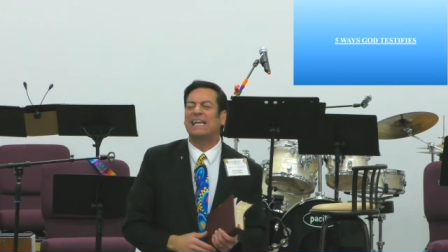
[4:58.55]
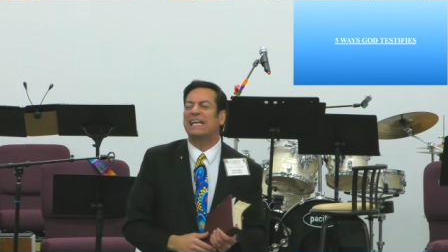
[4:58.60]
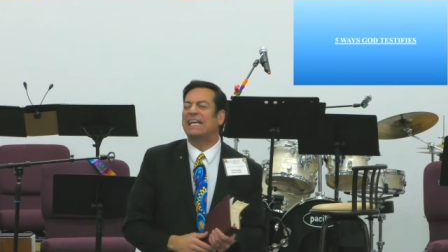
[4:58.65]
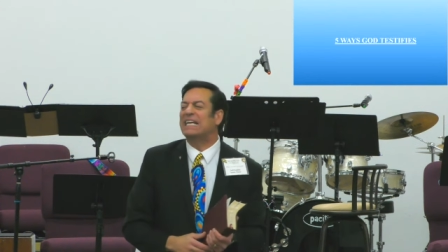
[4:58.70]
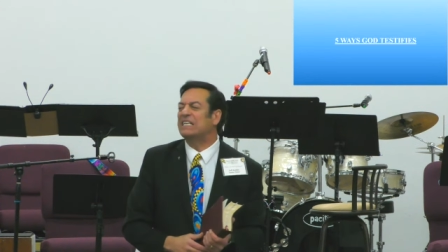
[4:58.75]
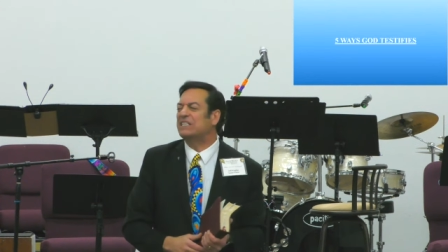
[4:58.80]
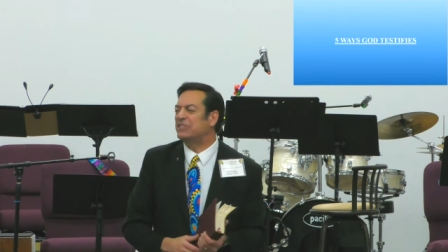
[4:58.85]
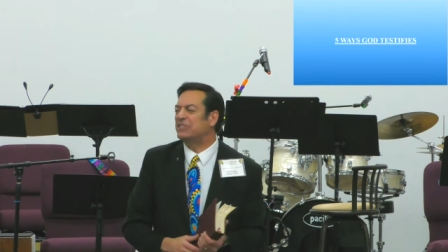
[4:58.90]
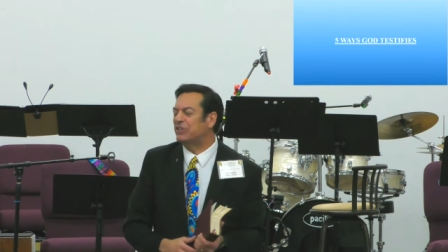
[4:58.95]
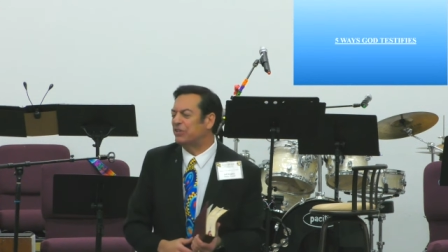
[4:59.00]

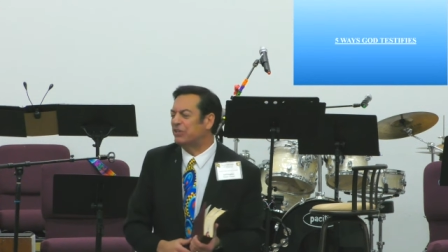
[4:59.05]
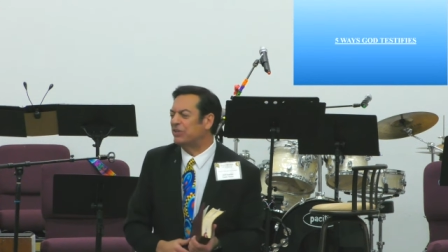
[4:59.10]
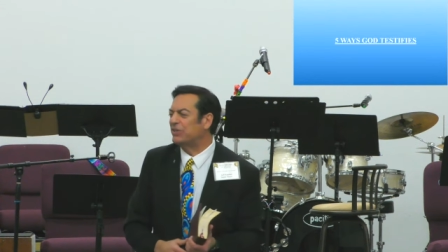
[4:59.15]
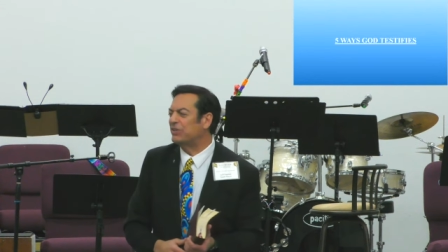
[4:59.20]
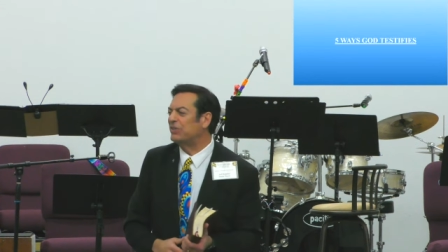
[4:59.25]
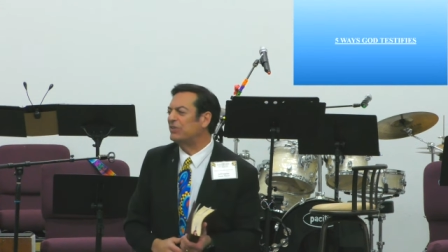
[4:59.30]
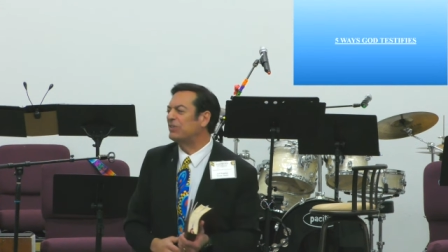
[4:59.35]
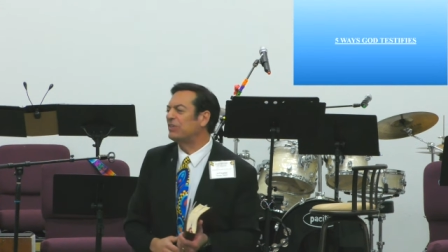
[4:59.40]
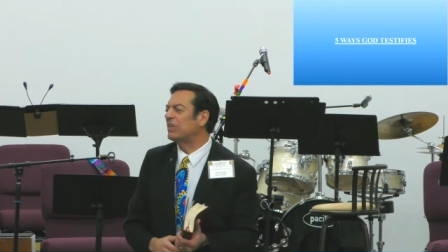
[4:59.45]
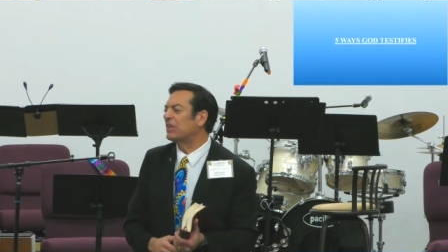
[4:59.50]

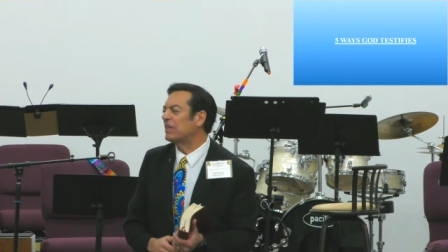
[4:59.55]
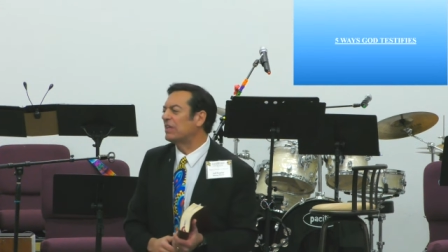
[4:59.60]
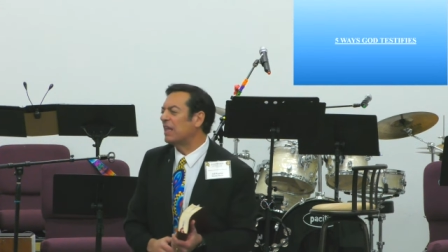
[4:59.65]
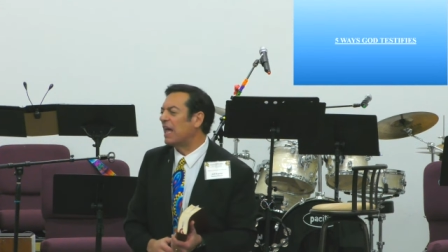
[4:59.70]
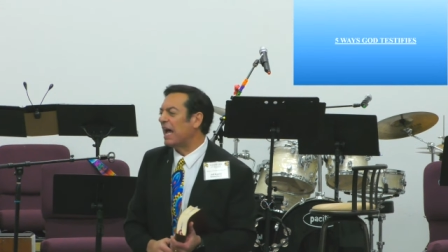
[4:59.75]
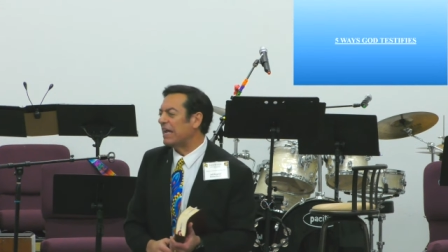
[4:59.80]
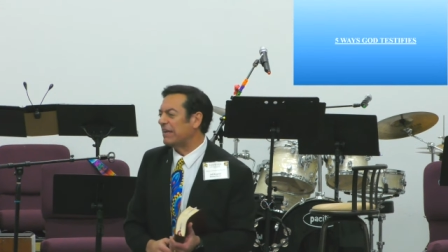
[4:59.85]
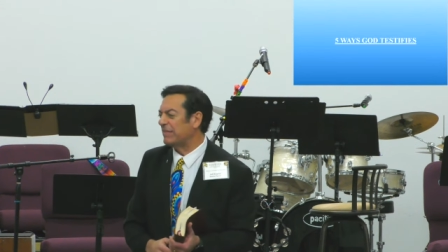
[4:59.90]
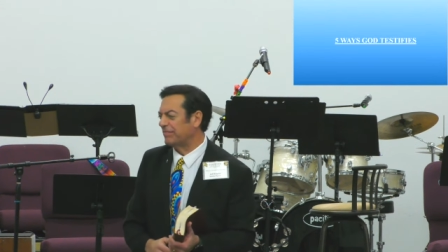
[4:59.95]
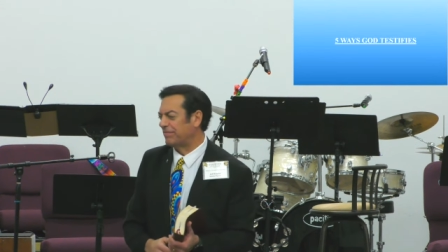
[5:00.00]
eternal
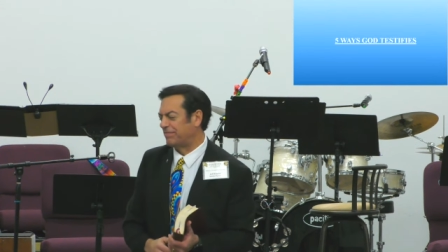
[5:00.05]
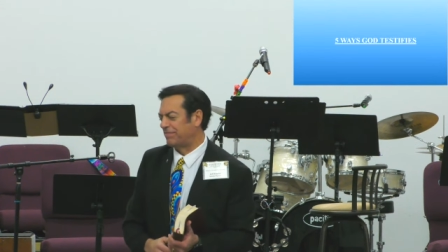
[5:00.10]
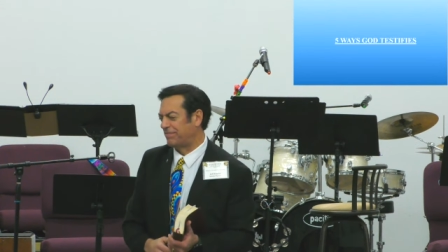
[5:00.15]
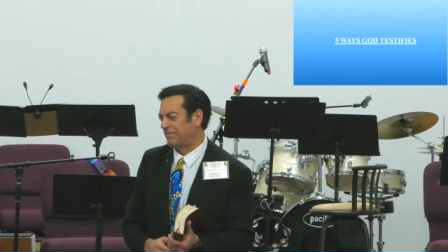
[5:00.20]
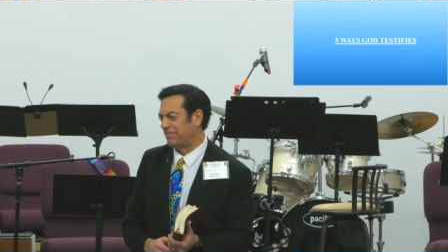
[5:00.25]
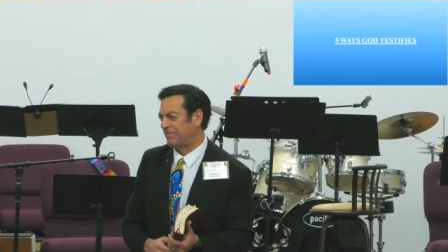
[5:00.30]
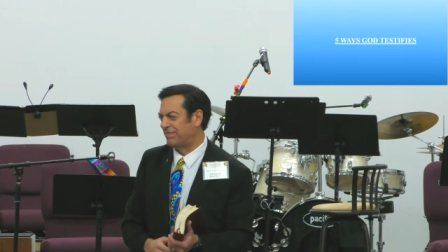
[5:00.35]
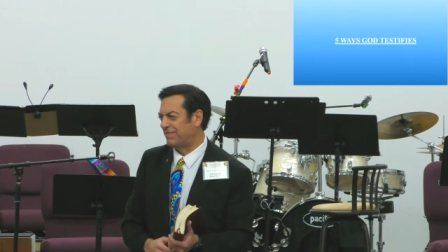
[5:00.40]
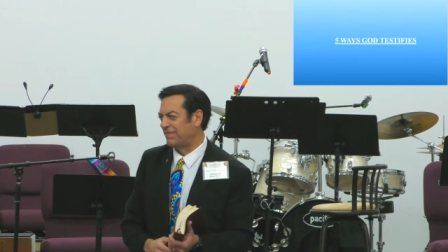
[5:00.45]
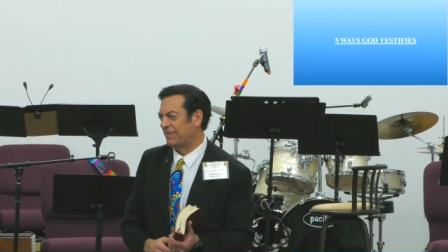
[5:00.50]
life.
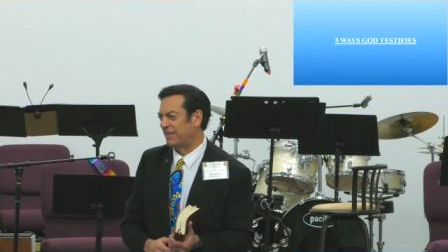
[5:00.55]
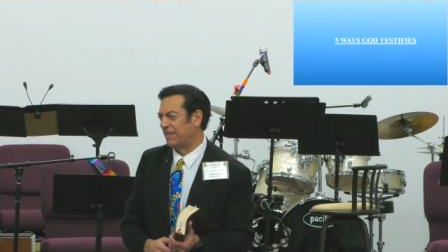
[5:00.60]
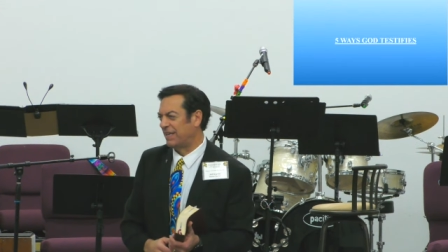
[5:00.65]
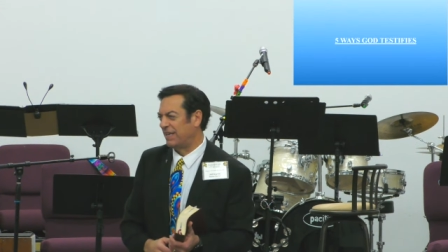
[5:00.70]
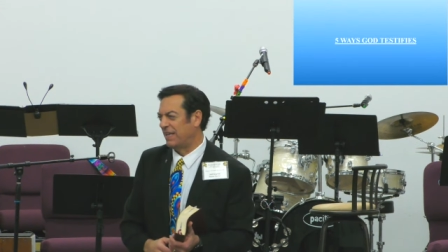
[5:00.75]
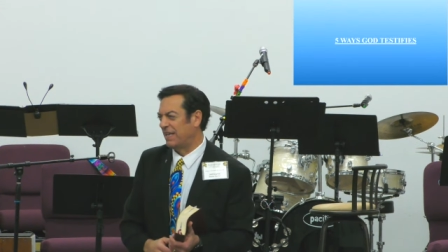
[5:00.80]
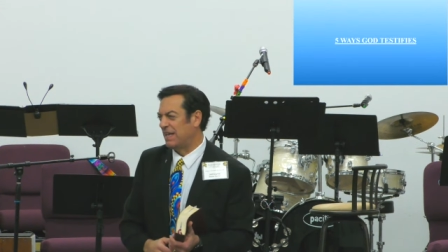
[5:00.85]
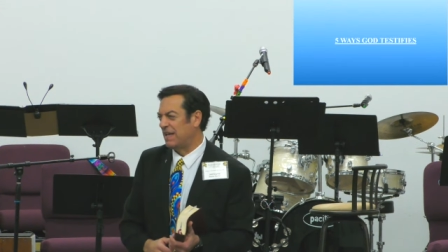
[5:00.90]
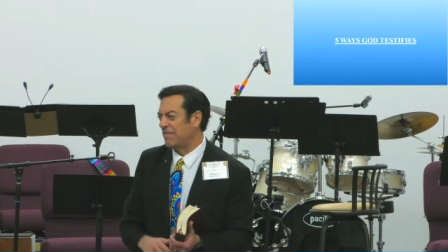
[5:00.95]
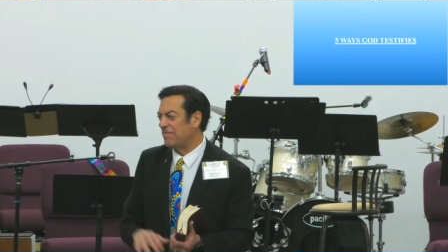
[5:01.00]

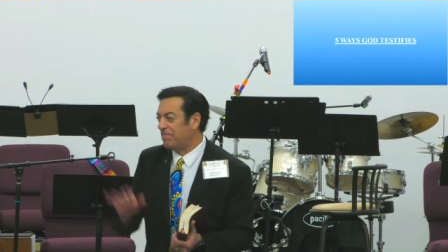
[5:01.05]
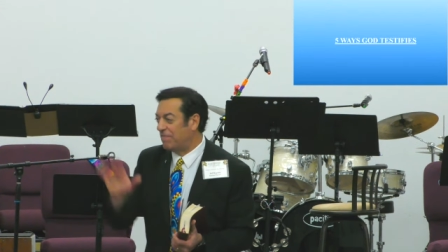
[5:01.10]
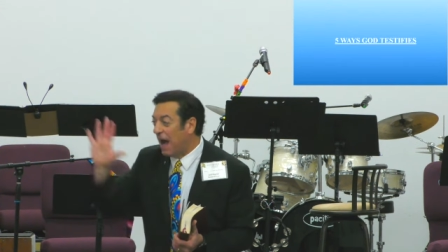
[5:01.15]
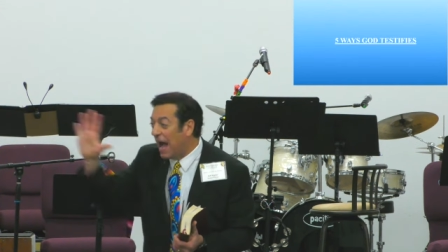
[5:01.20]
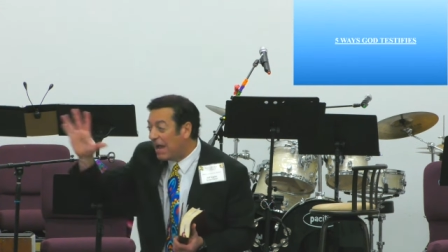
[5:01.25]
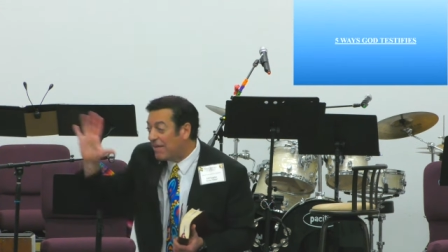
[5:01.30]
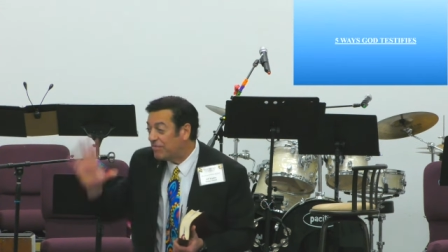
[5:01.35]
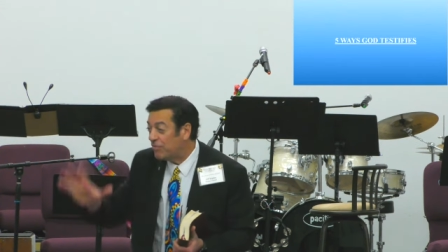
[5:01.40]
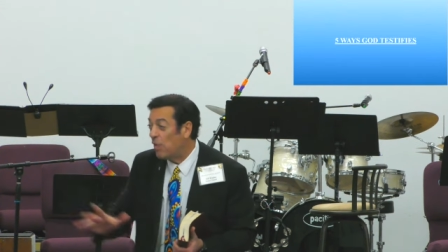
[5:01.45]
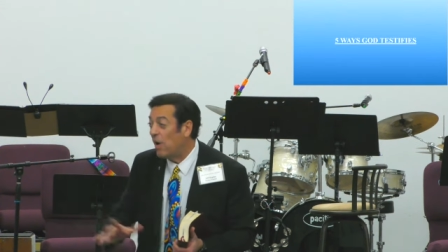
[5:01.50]

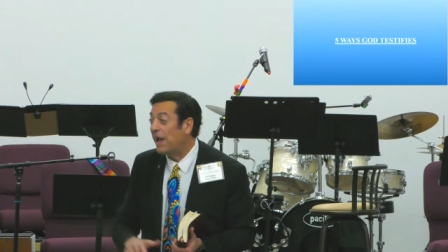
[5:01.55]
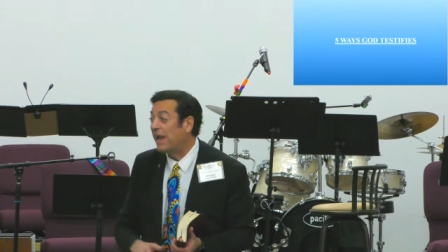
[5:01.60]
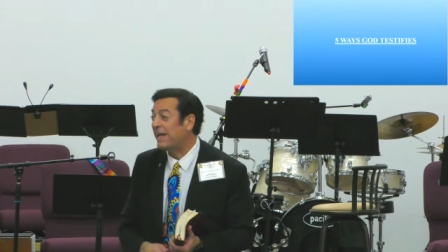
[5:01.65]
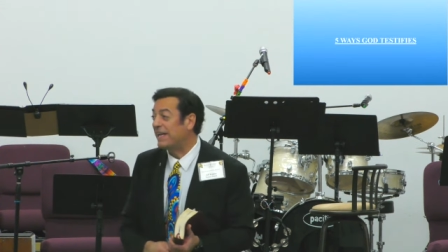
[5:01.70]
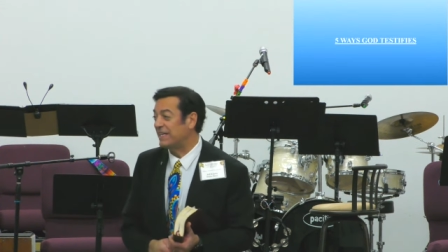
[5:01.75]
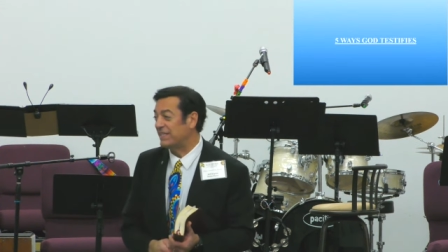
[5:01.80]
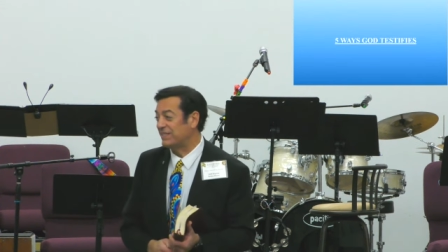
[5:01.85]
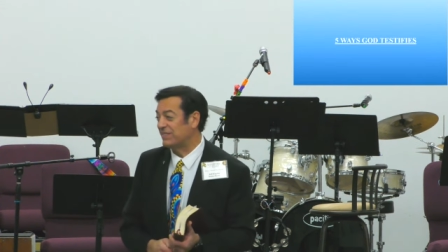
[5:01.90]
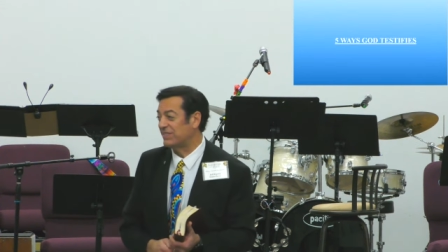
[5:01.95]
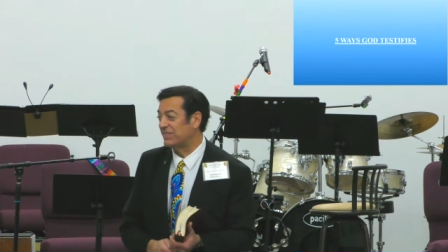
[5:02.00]
5
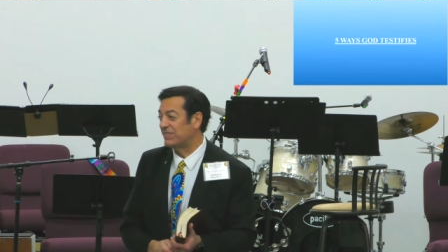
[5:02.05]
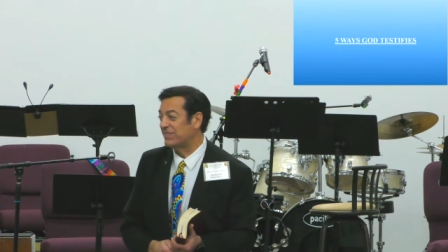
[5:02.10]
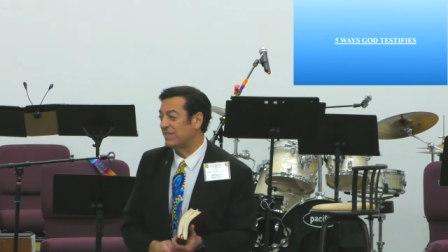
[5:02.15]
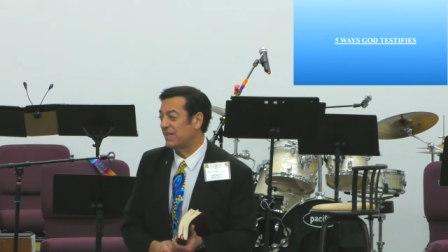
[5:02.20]
ways.